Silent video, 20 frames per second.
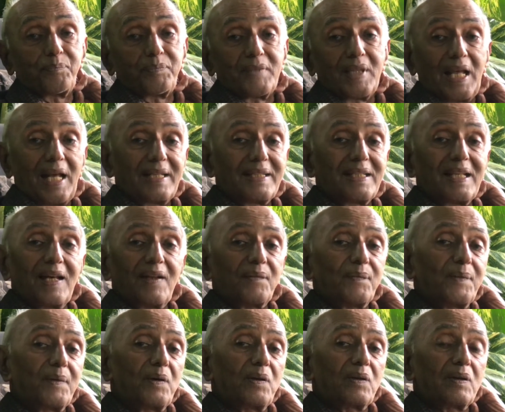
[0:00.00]
and
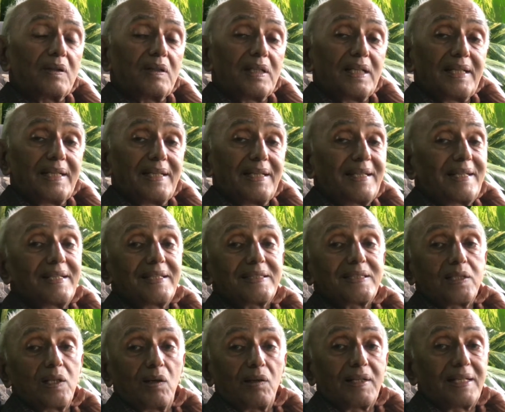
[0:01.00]
therefore it is
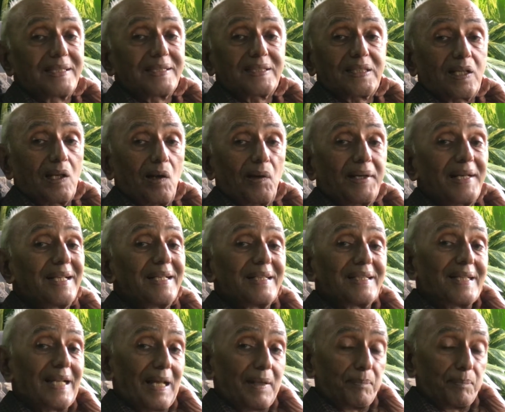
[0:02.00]
not destroyed in time.